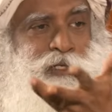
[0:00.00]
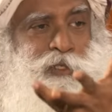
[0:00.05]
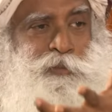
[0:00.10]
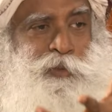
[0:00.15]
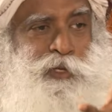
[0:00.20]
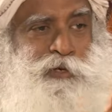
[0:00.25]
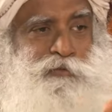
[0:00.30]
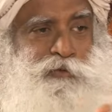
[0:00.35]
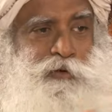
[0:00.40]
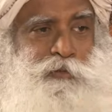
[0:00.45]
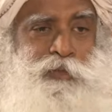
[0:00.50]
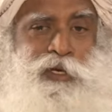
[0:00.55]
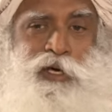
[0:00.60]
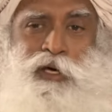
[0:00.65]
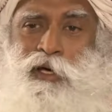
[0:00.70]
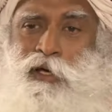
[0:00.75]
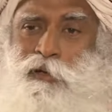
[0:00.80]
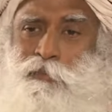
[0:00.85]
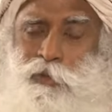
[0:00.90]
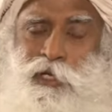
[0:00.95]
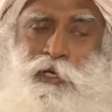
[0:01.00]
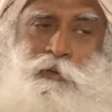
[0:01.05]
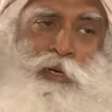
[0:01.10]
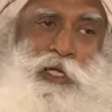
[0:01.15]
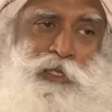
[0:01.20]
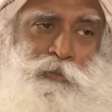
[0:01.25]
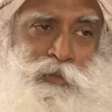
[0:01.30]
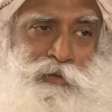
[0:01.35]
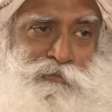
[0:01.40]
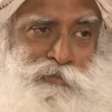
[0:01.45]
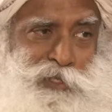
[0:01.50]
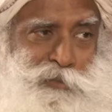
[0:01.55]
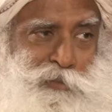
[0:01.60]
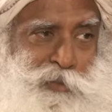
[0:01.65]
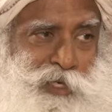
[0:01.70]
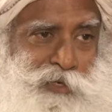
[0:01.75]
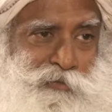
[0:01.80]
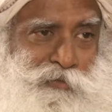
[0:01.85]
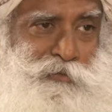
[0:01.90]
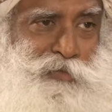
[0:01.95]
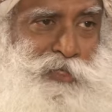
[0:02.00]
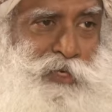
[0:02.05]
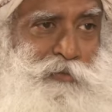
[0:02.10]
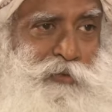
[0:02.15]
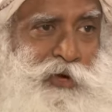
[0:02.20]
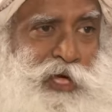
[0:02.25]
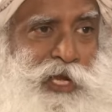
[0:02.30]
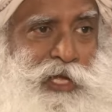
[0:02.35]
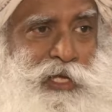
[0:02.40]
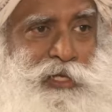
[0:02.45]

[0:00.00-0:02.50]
will speak from here, Paramatman will speak from somewhere